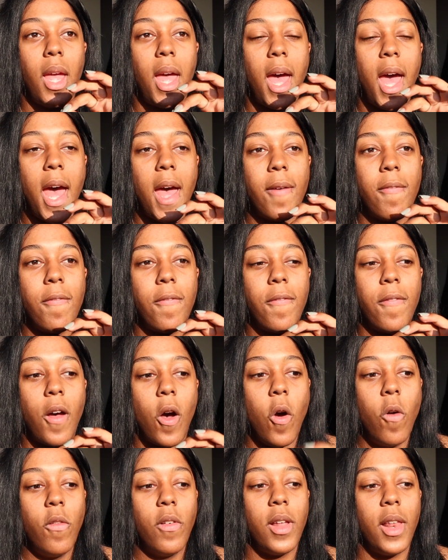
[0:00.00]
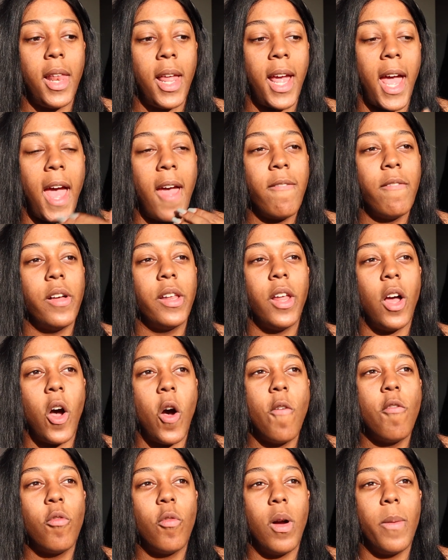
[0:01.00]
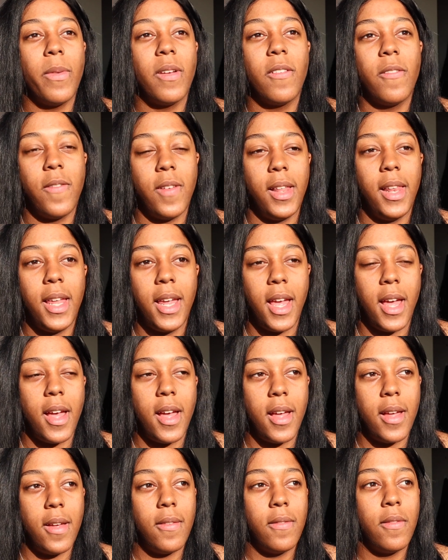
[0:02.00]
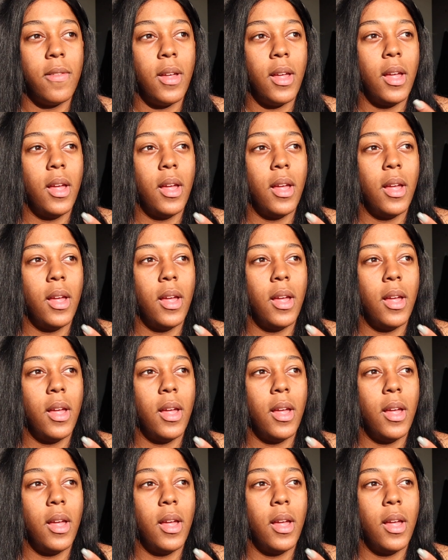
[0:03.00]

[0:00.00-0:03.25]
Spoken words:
I felt an overwhelming feeling of,